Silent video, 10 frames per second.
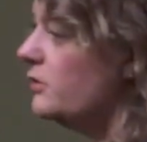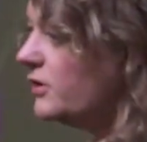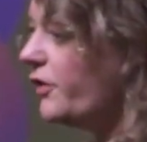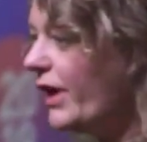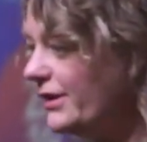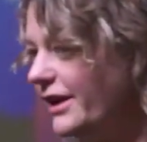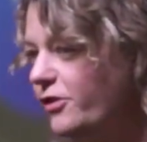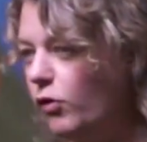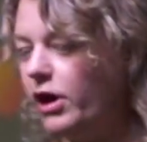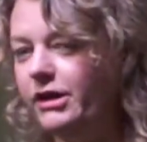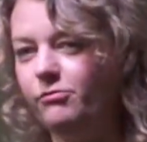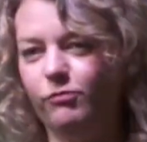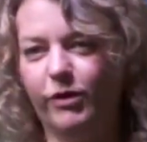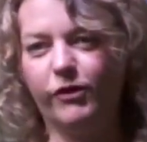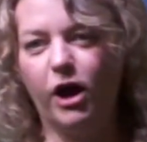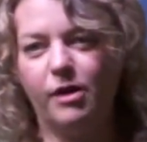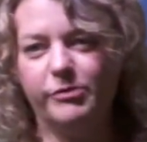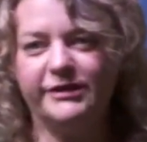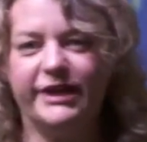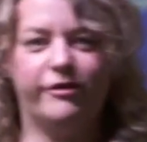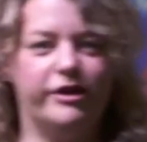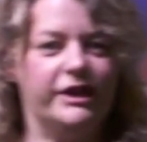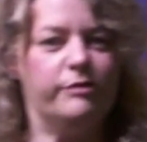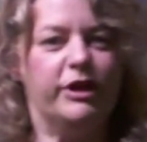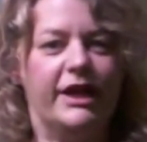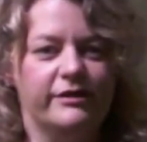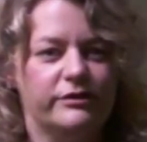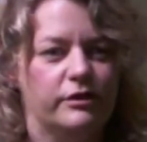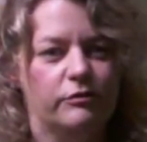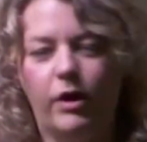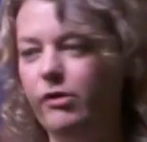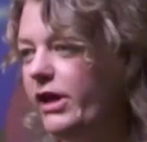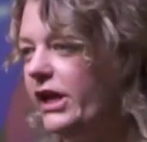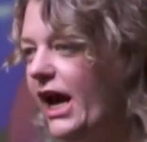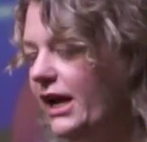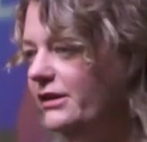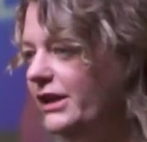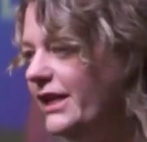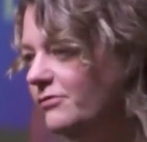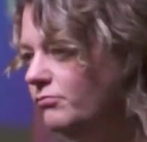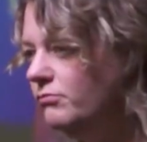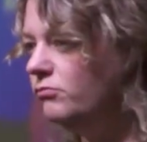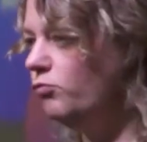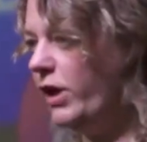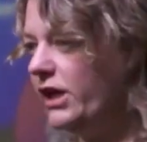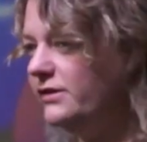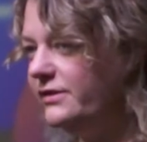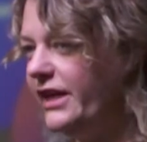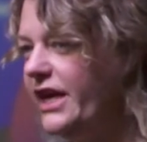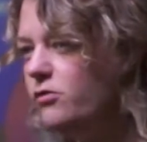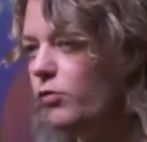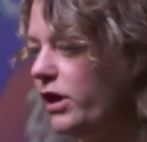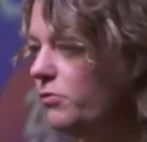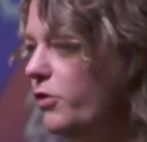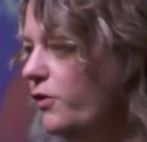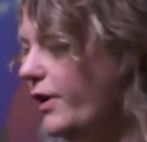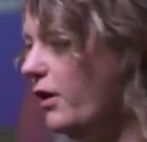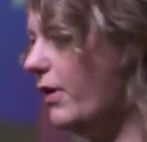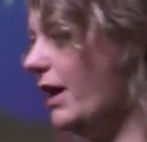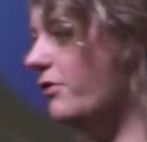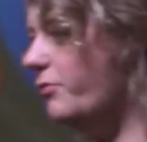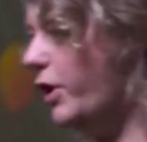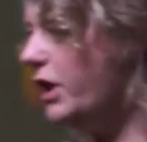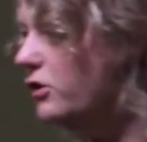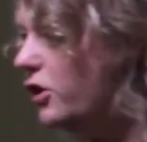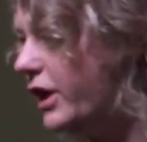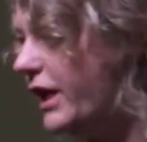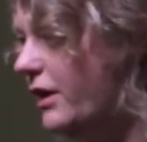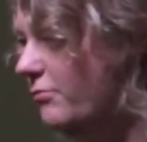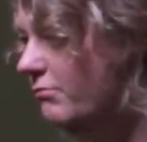So that's it, right? We've got our material in a place where we can handle it, we can see it, we can move it around, and we can look at it.